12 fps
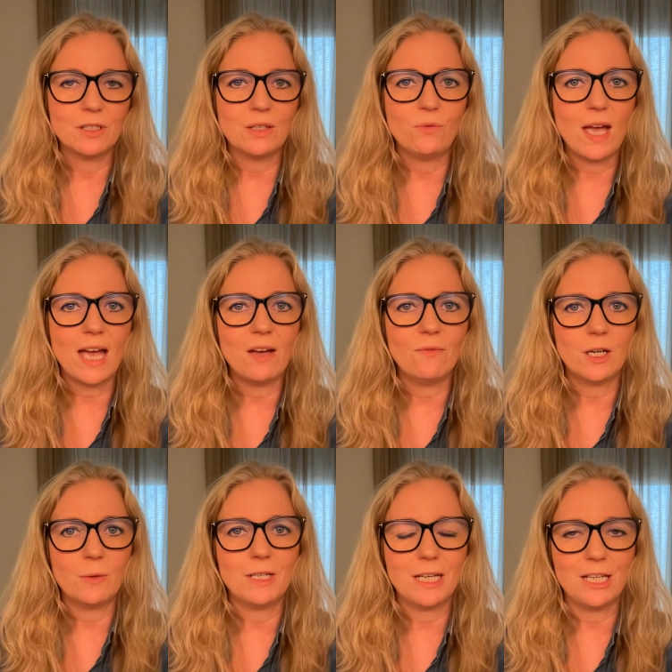Because if you have
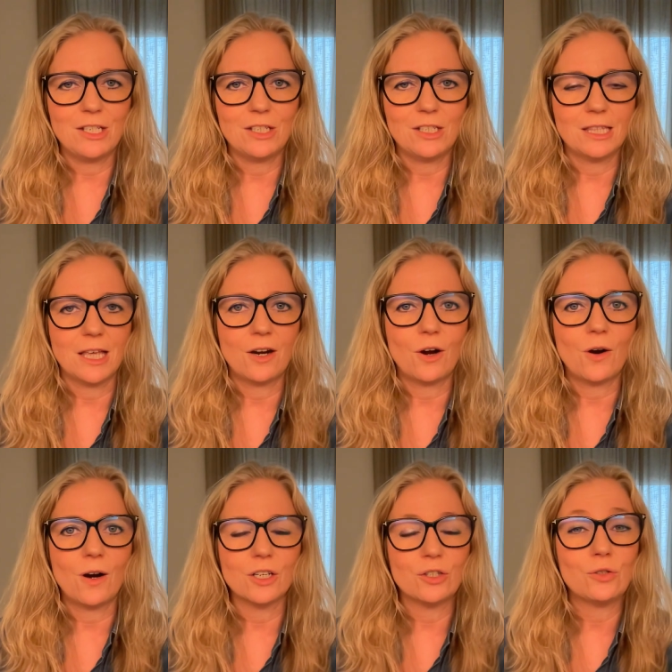recommendations that
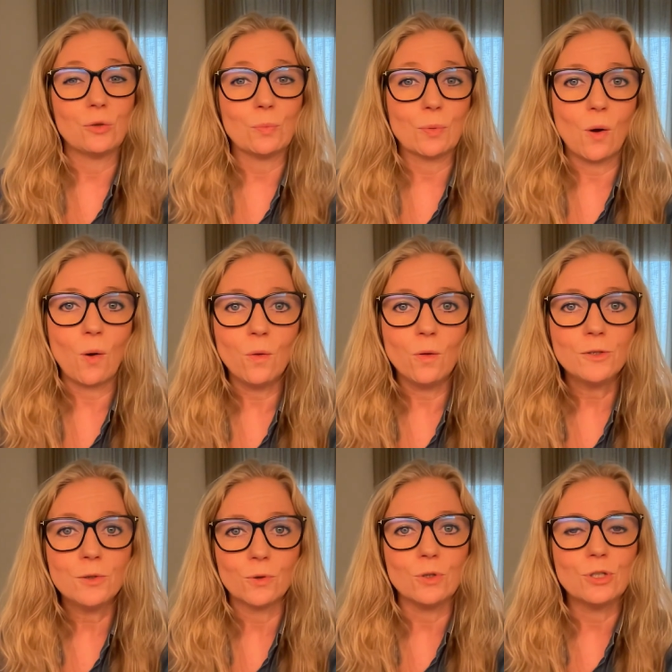are super
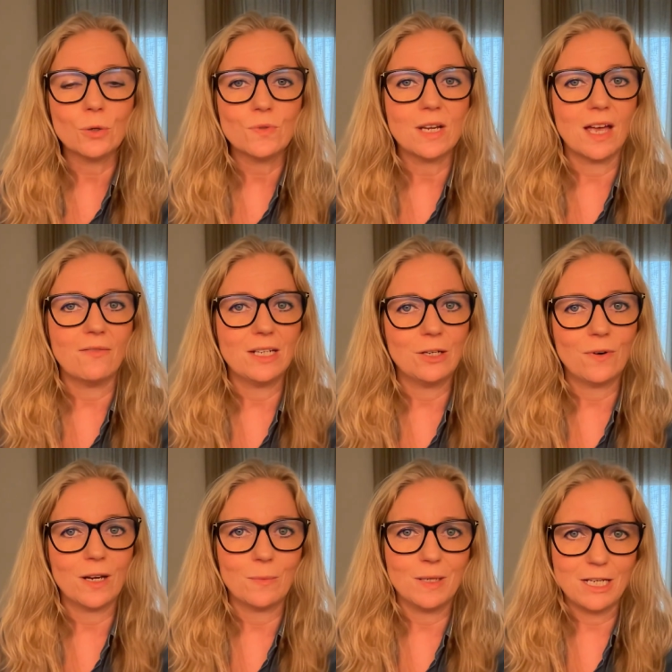old or you don't have any
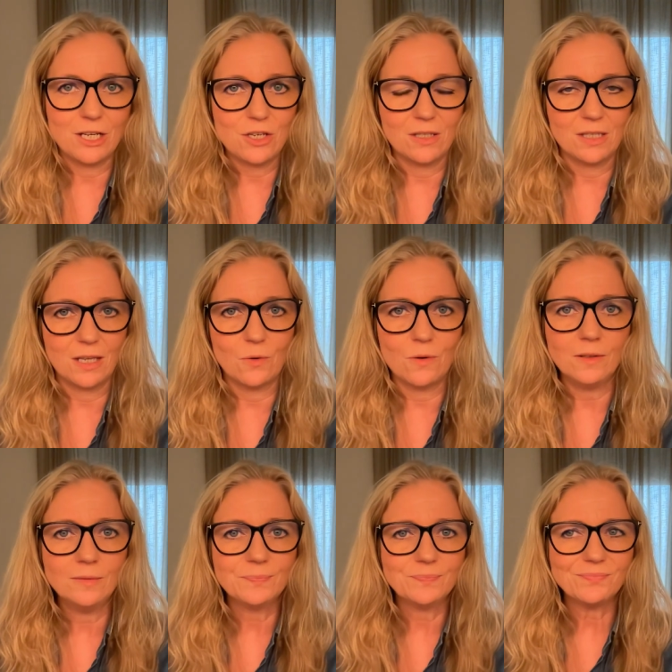recommendations at
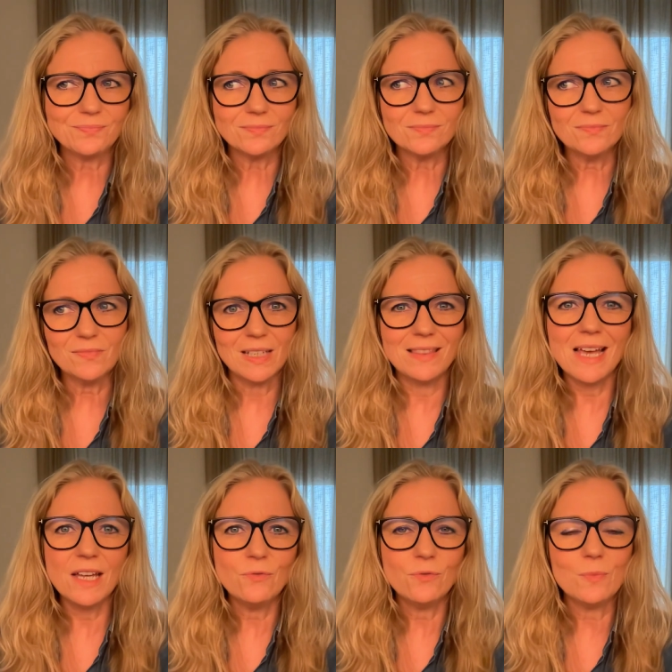all,
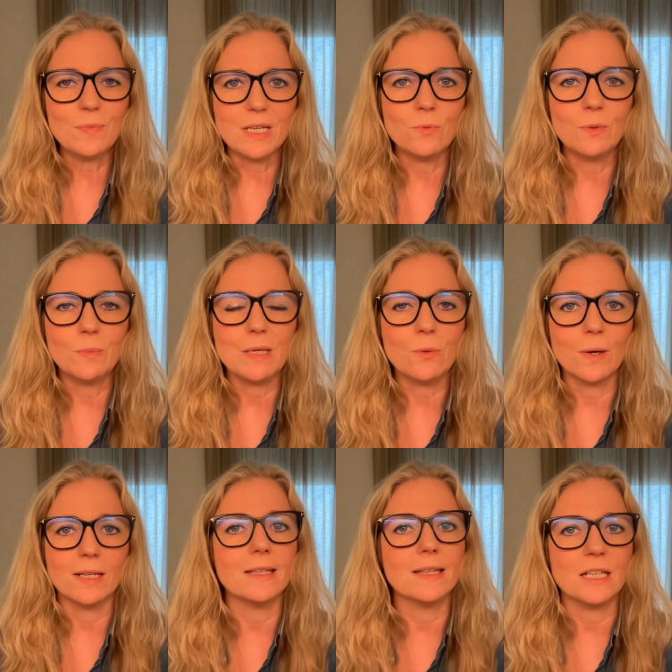that for me would be
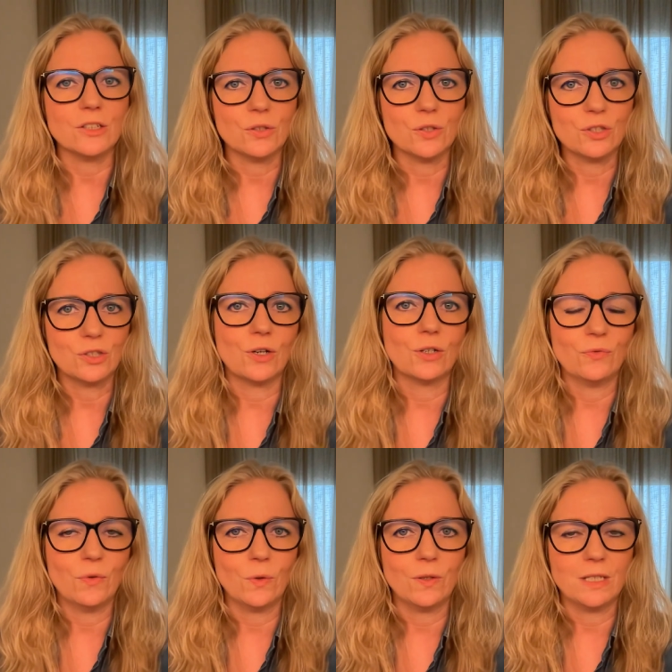one thing to start
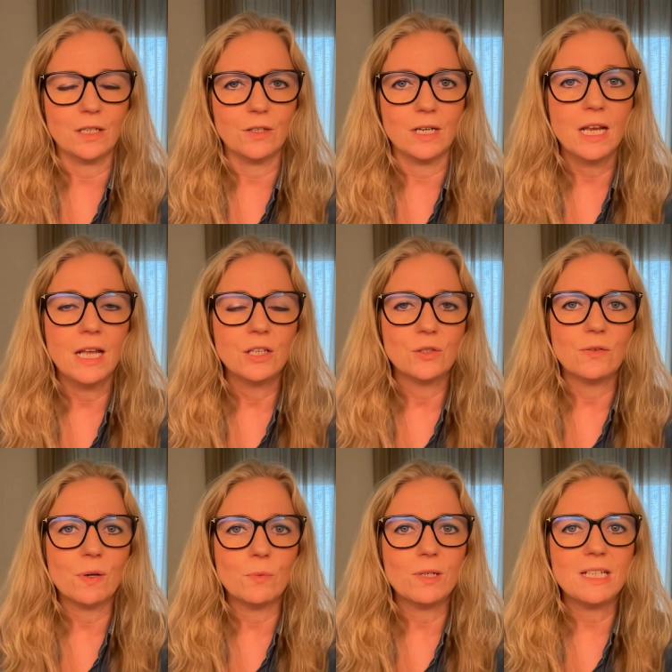focusing on. So
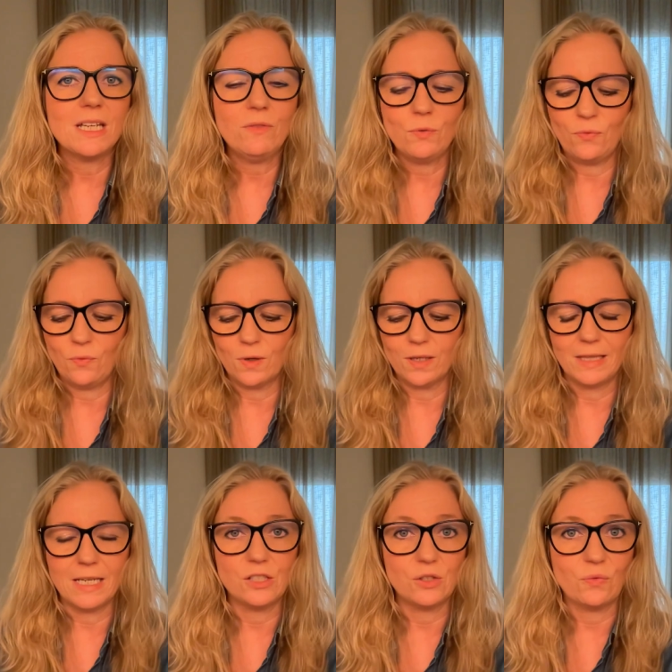if I would give you 4
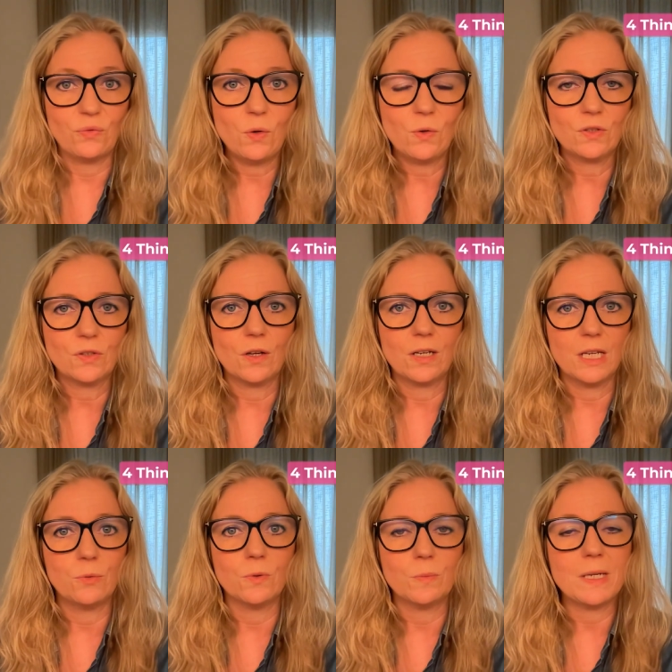things to focus on,
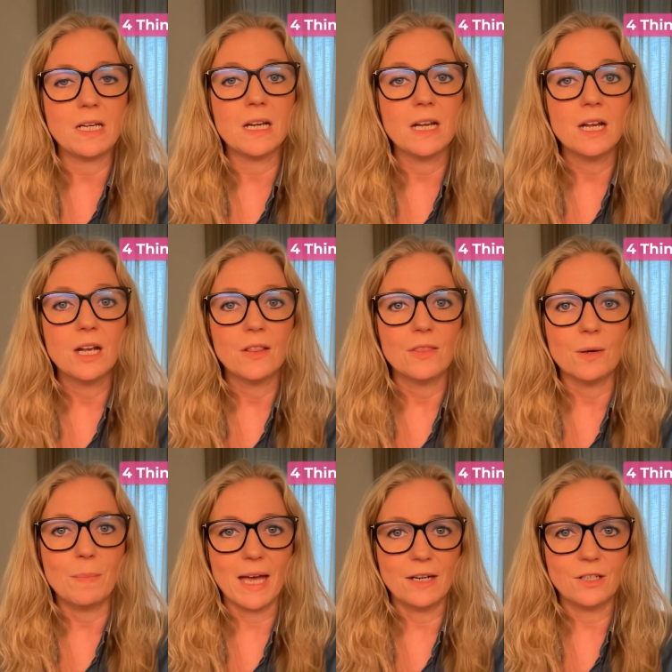it would be
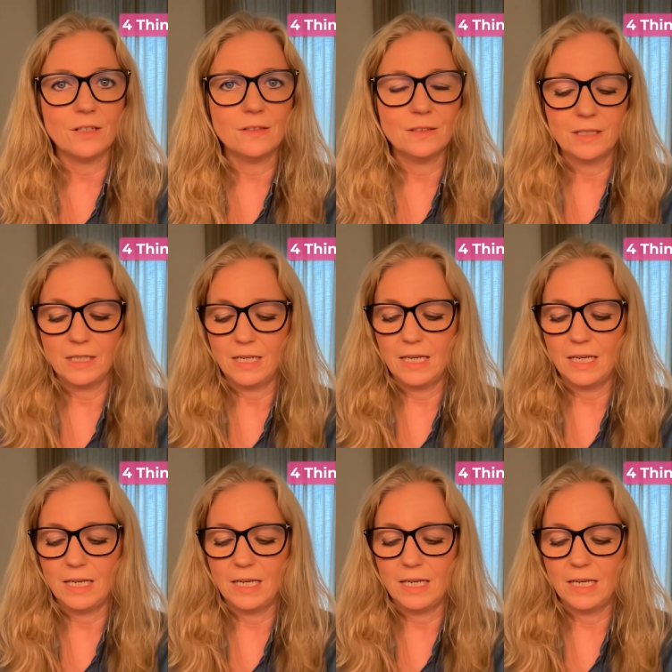the banner,